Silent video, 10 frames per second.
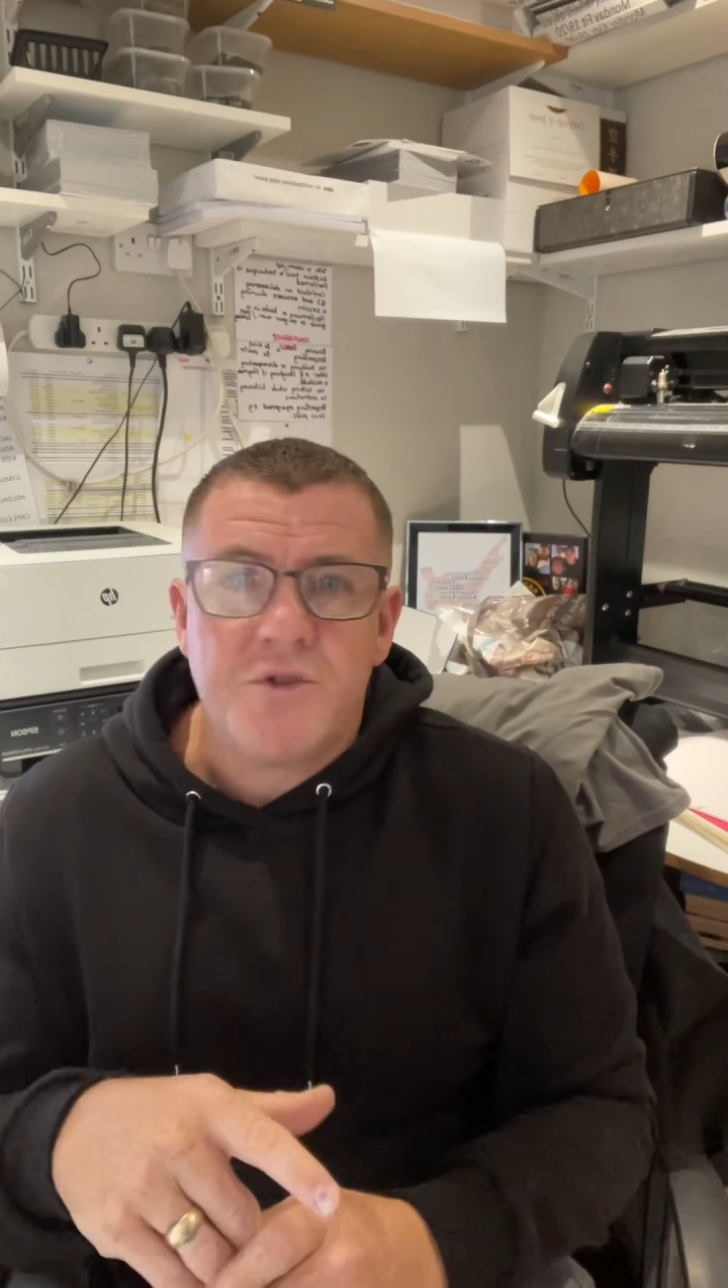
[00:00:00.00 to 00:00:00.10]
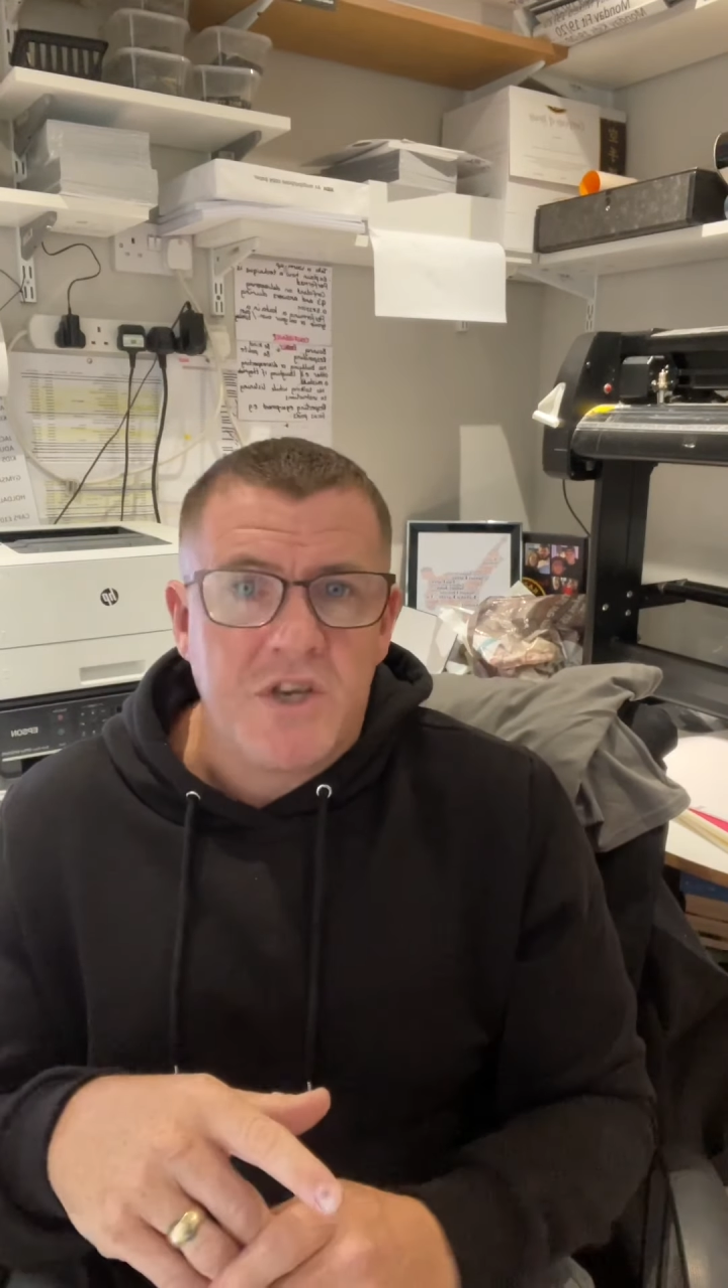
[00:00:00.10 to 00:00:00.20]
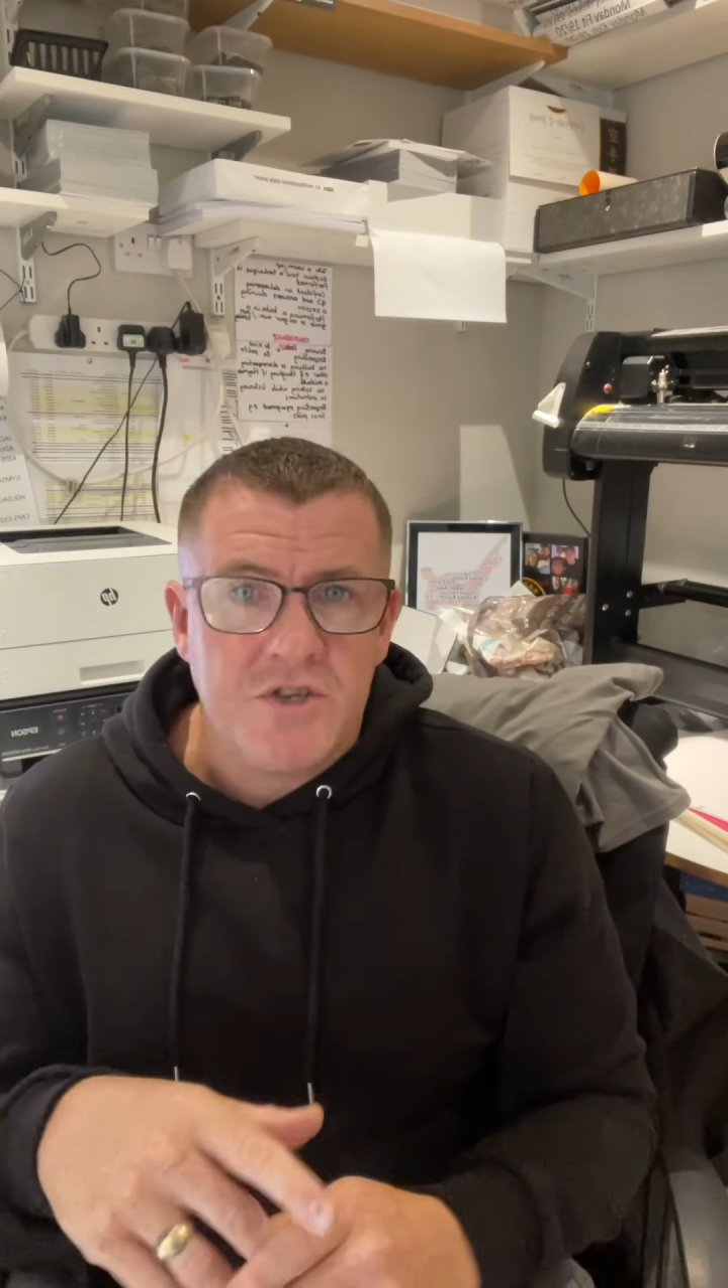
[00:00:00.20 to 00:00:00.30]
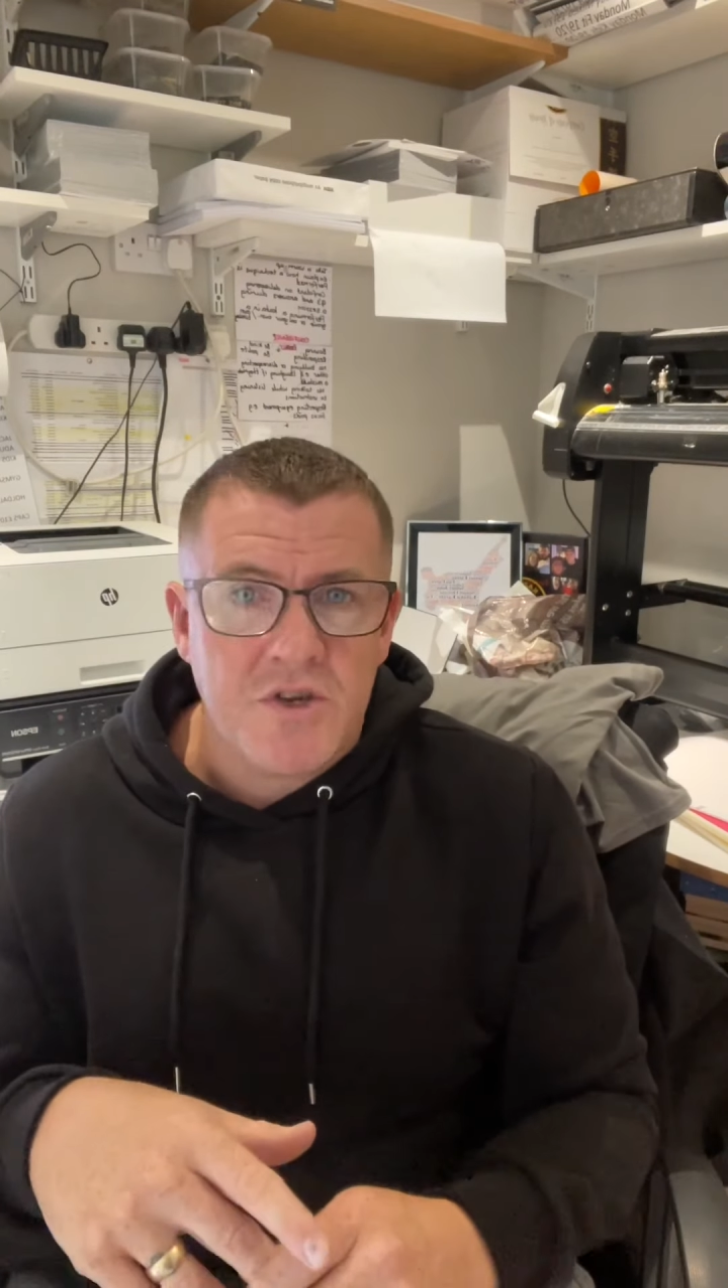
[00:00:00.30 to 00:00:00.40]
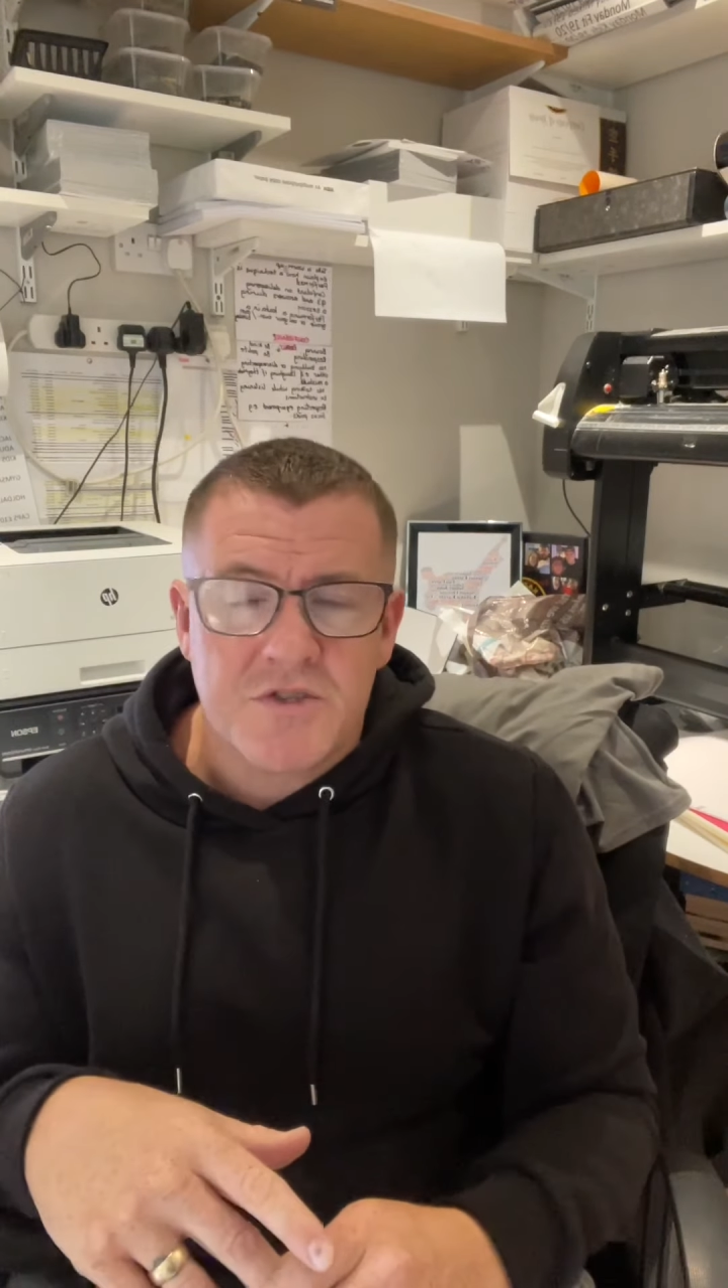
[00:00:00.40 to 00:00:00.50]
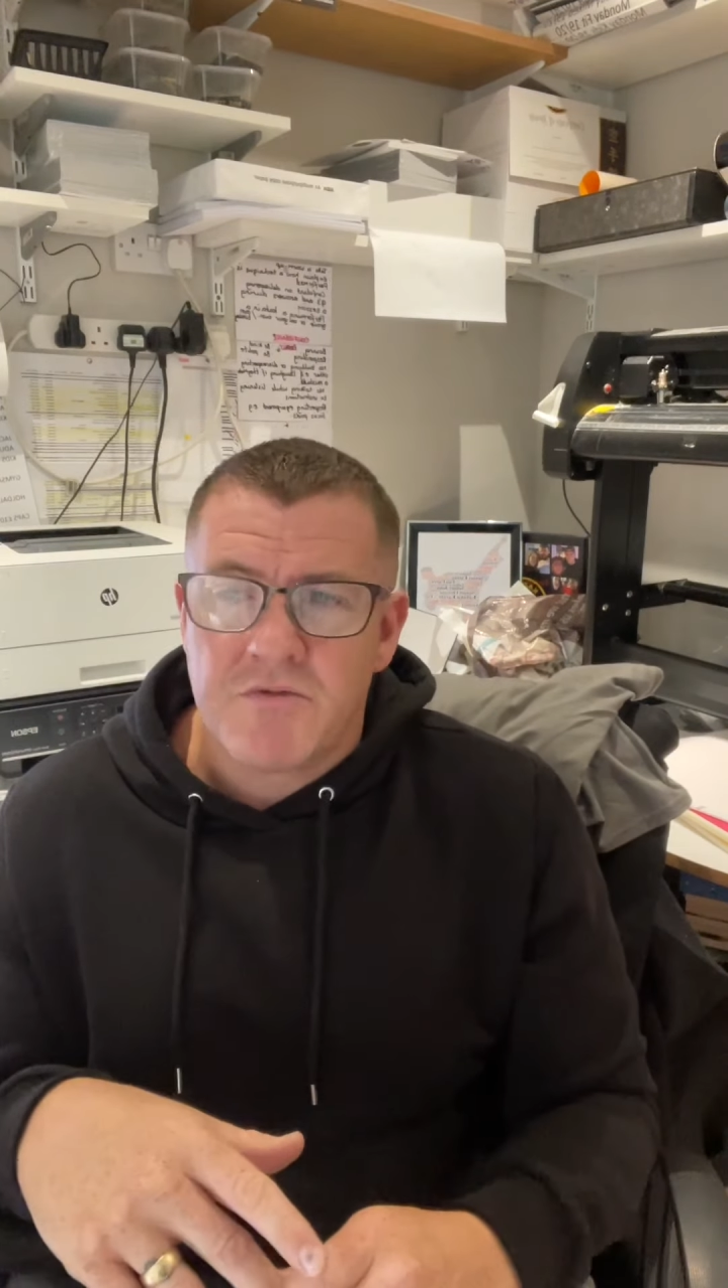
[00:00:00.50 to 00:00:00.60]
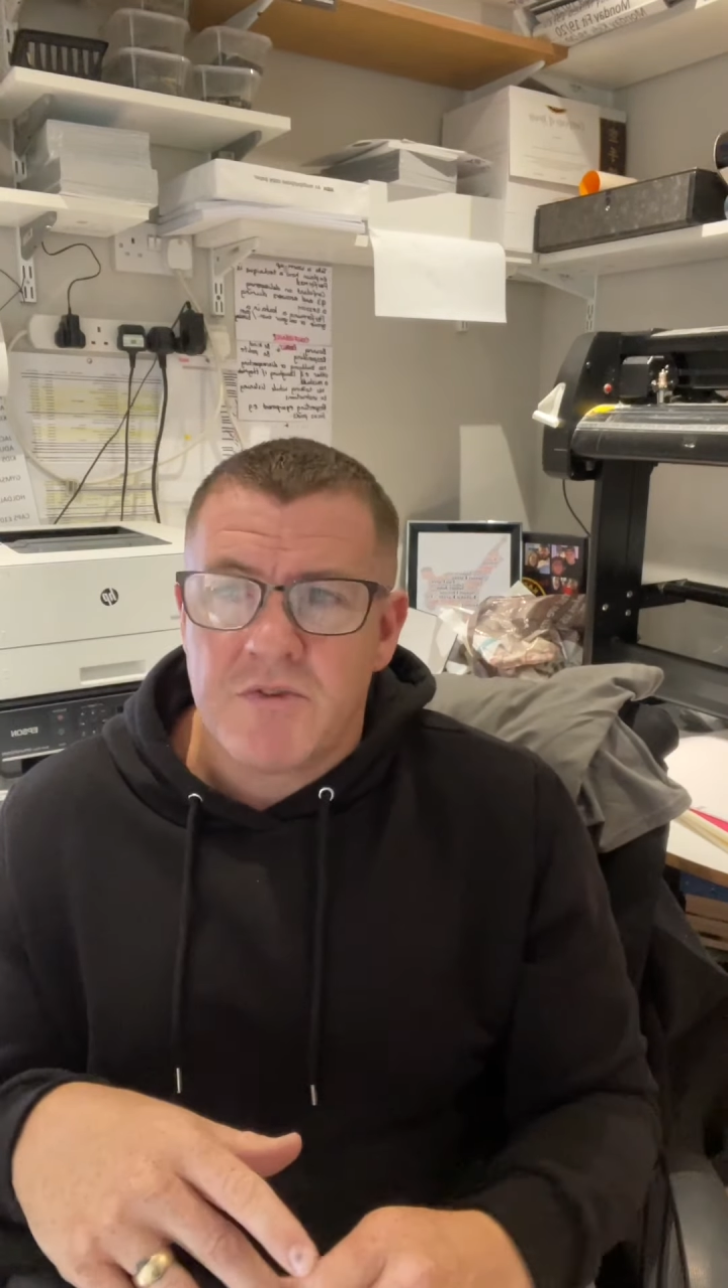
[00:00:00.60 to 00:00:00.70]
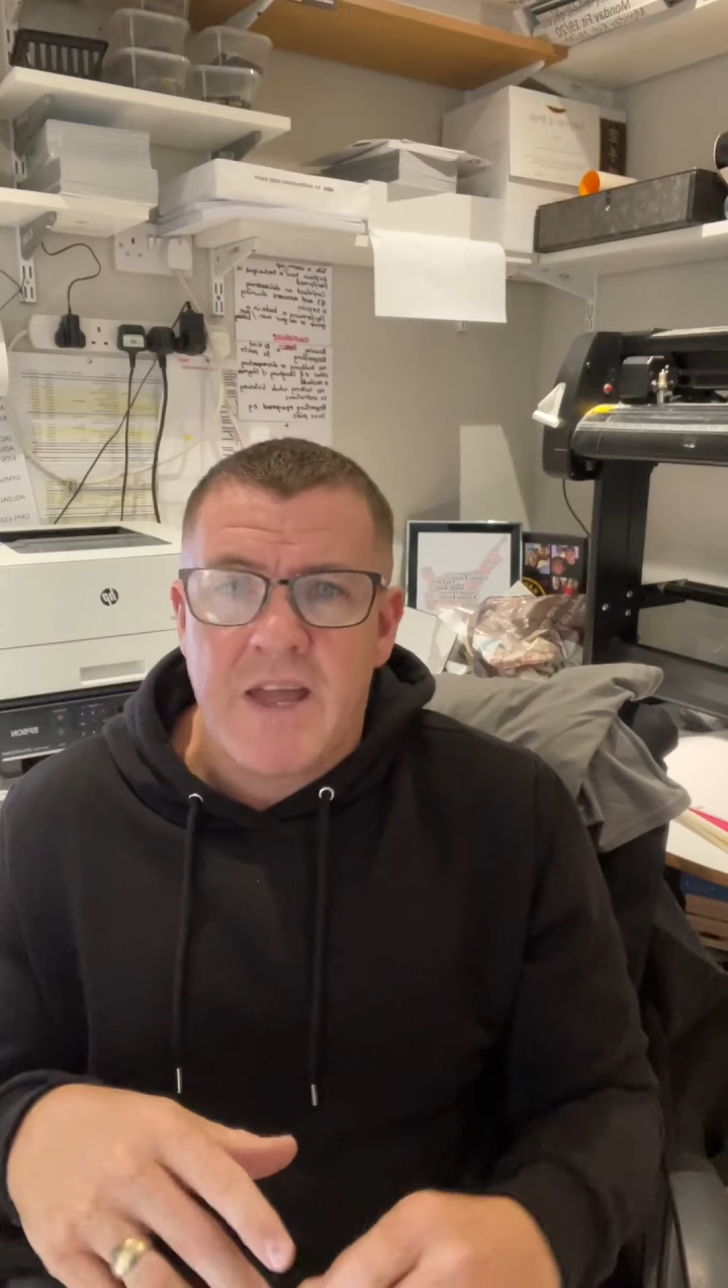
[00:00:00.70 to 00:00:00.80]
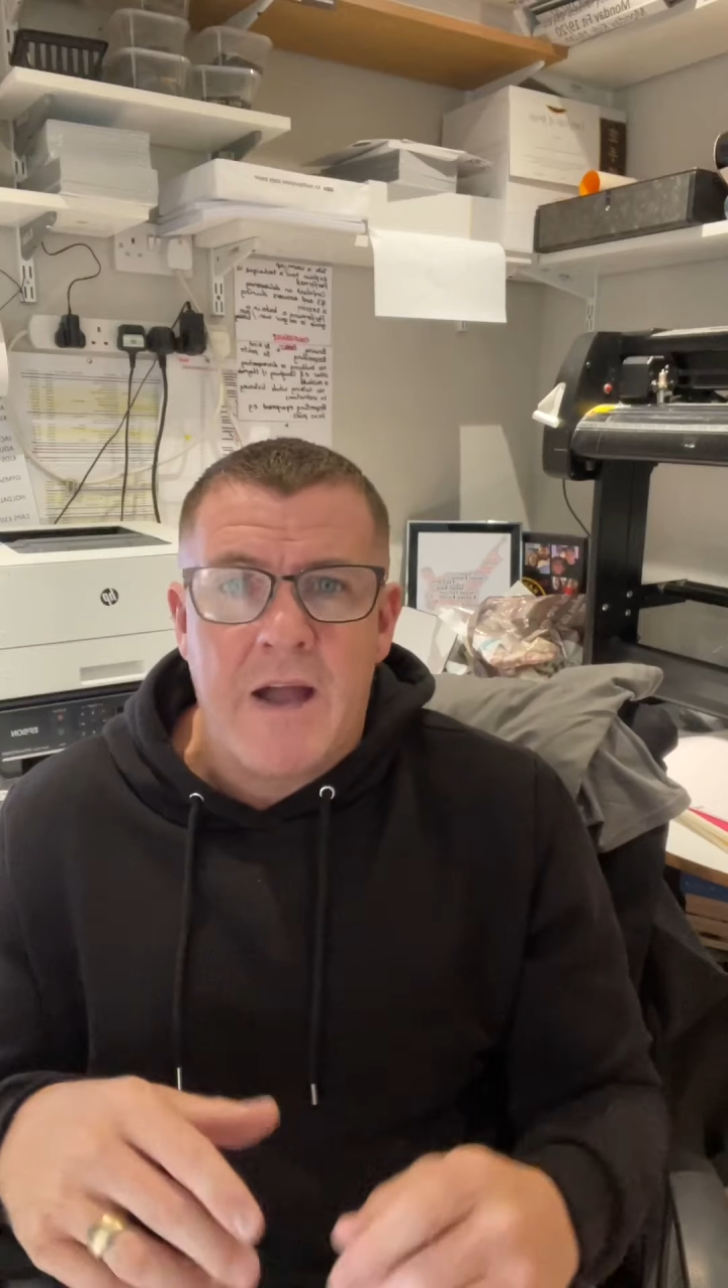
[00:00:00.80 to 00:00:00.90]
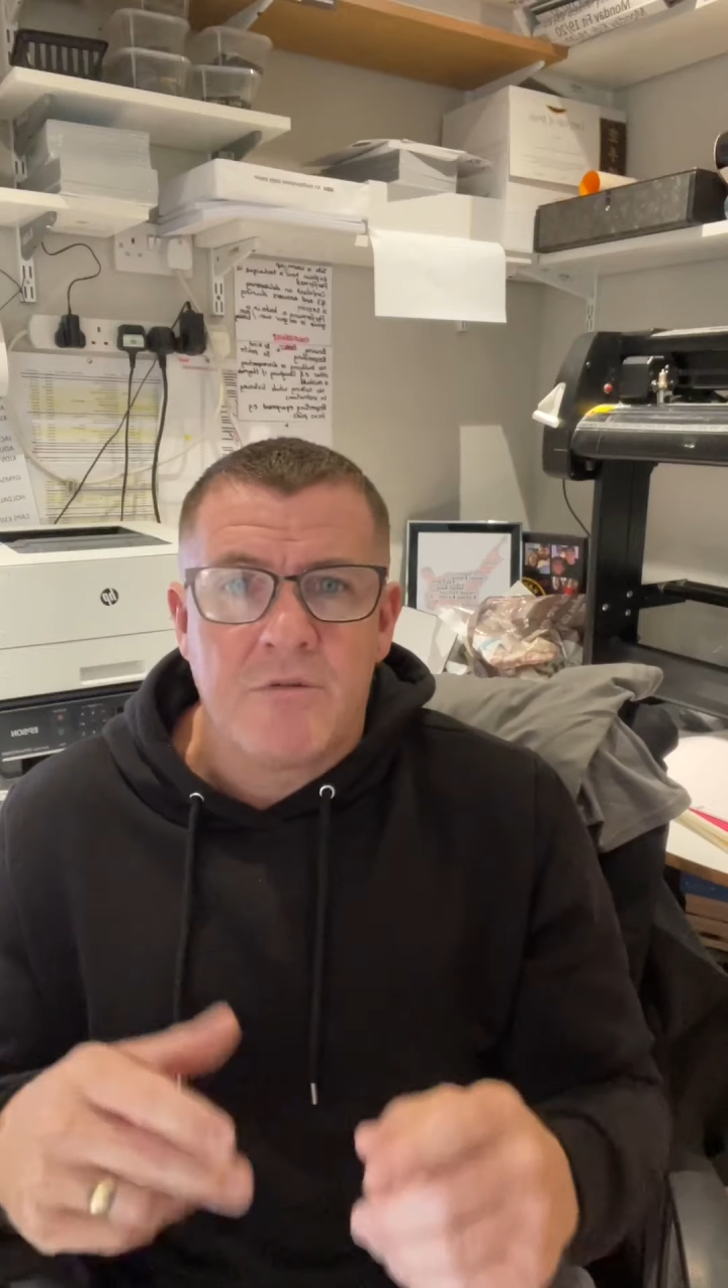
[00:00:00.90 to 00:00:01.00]
t-shirts are
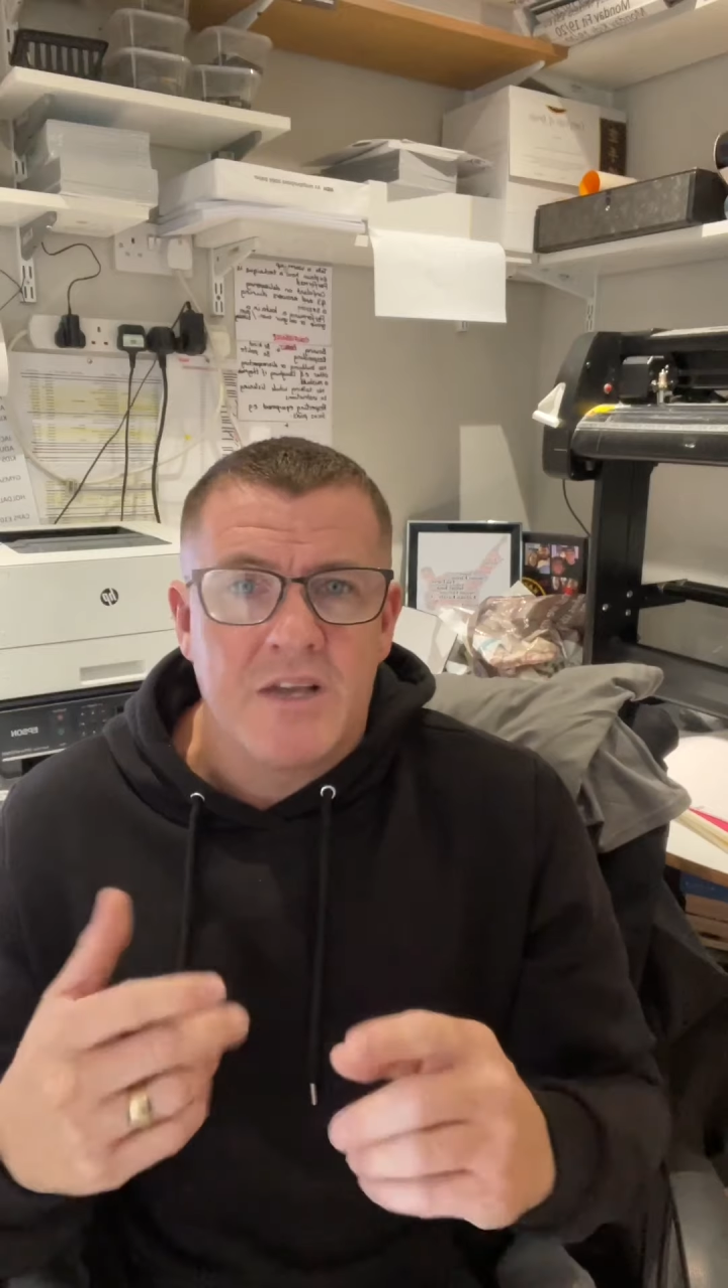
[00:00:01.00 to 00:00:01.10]
allowed.